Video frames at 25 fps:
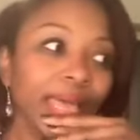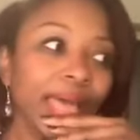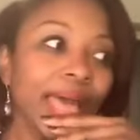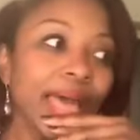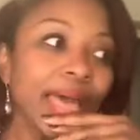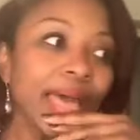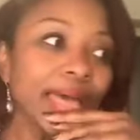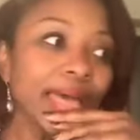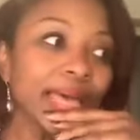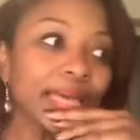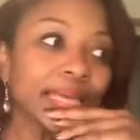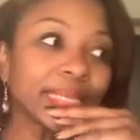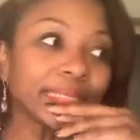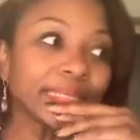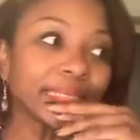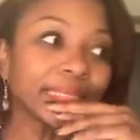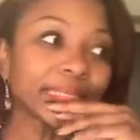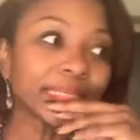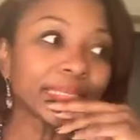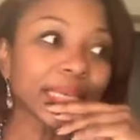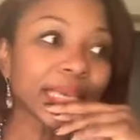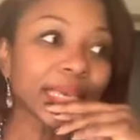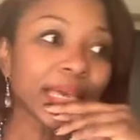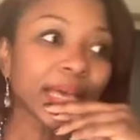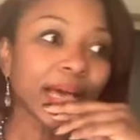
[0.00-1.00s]
and
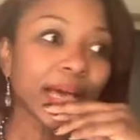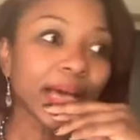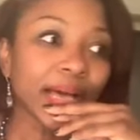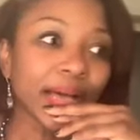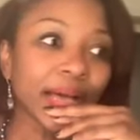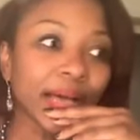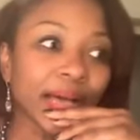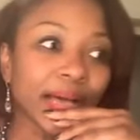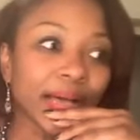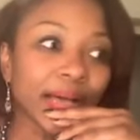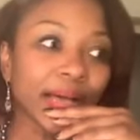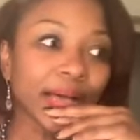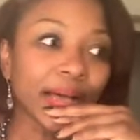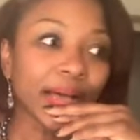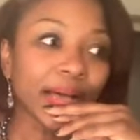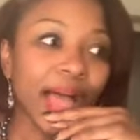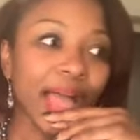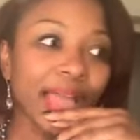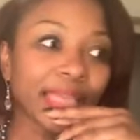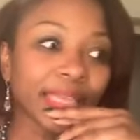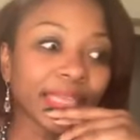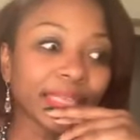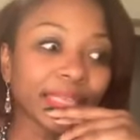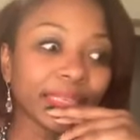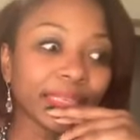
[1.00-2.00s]
uh,
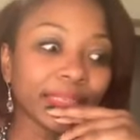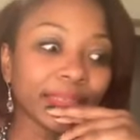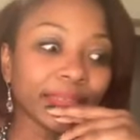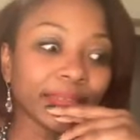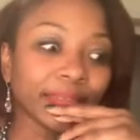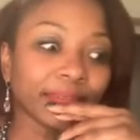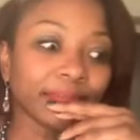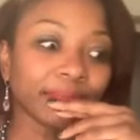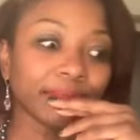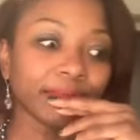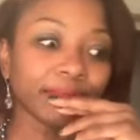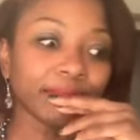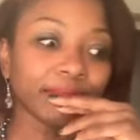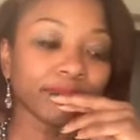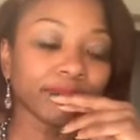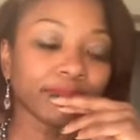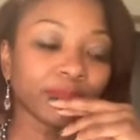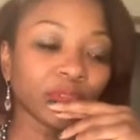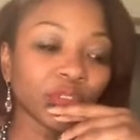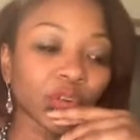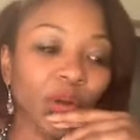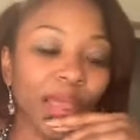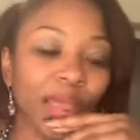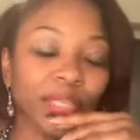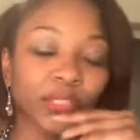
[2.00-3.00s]
I
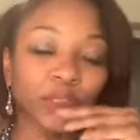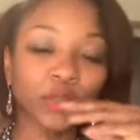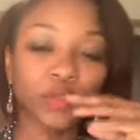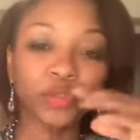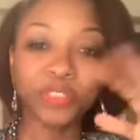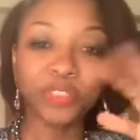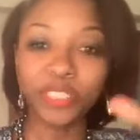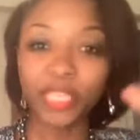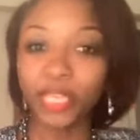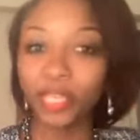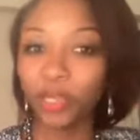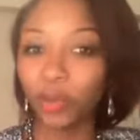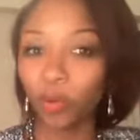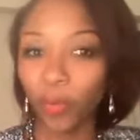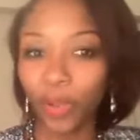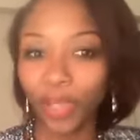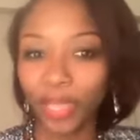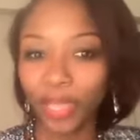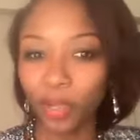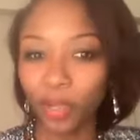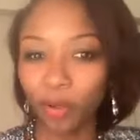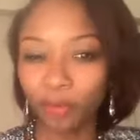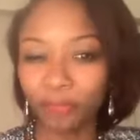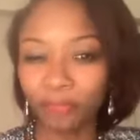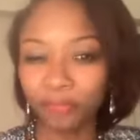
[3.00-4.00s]
try to stay
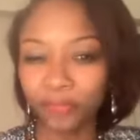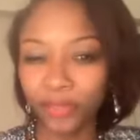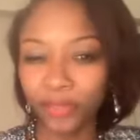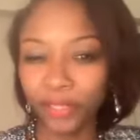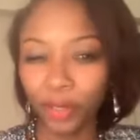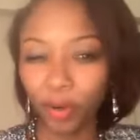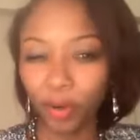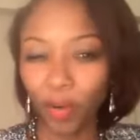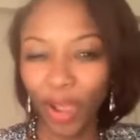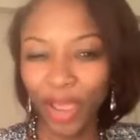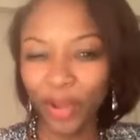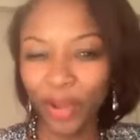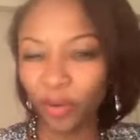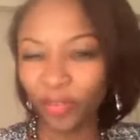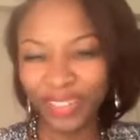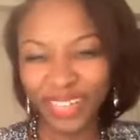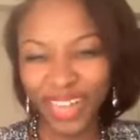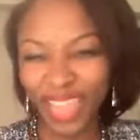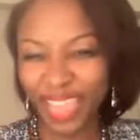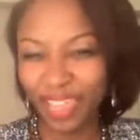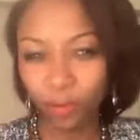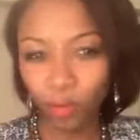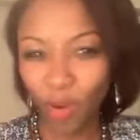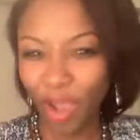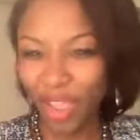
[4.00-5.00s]
away of. You know, I don't
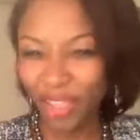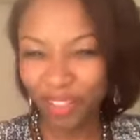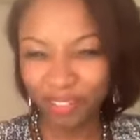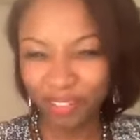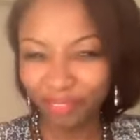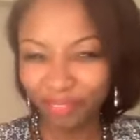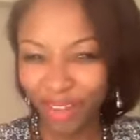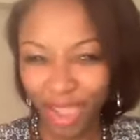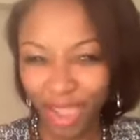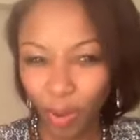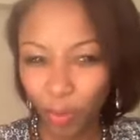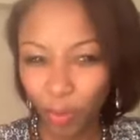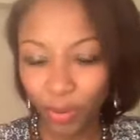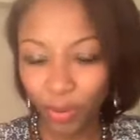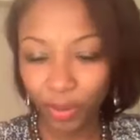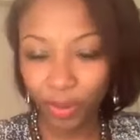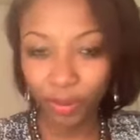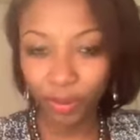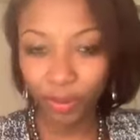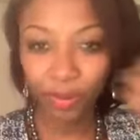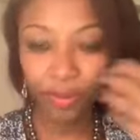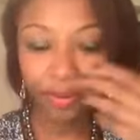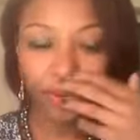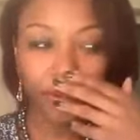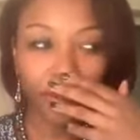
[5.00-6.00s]
like white
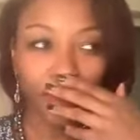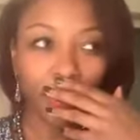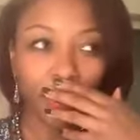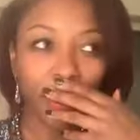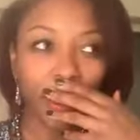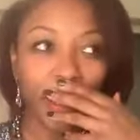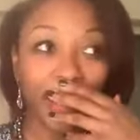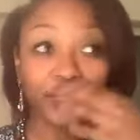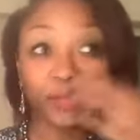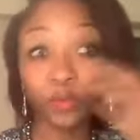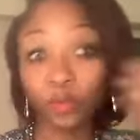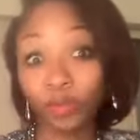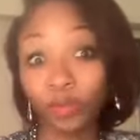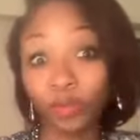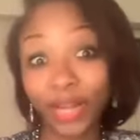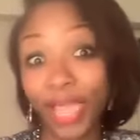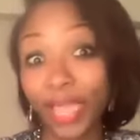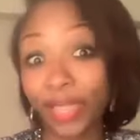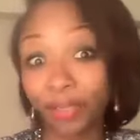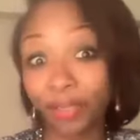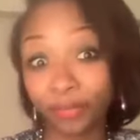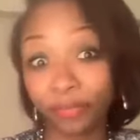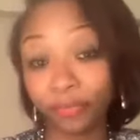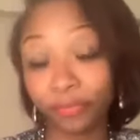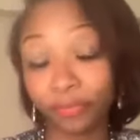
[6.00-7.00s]
flour. I do mm
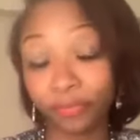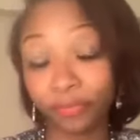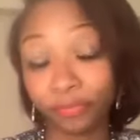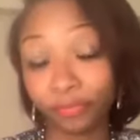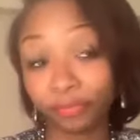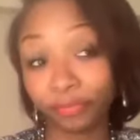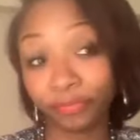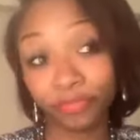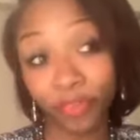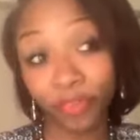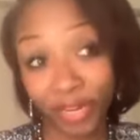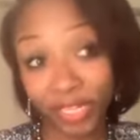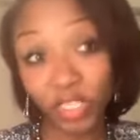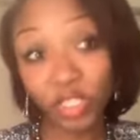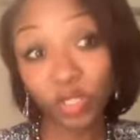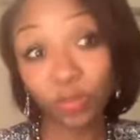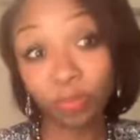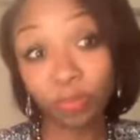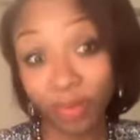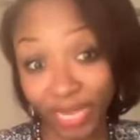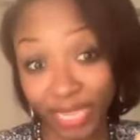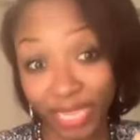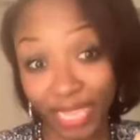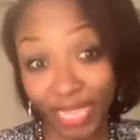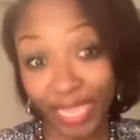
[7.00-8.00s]
like French
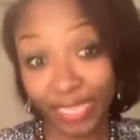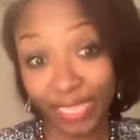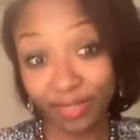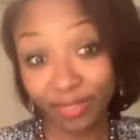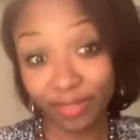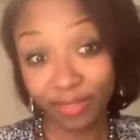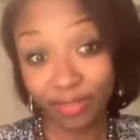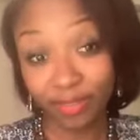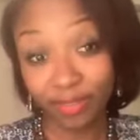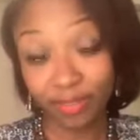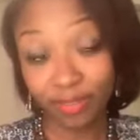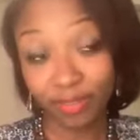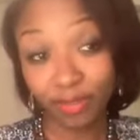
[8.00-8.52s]
baguettes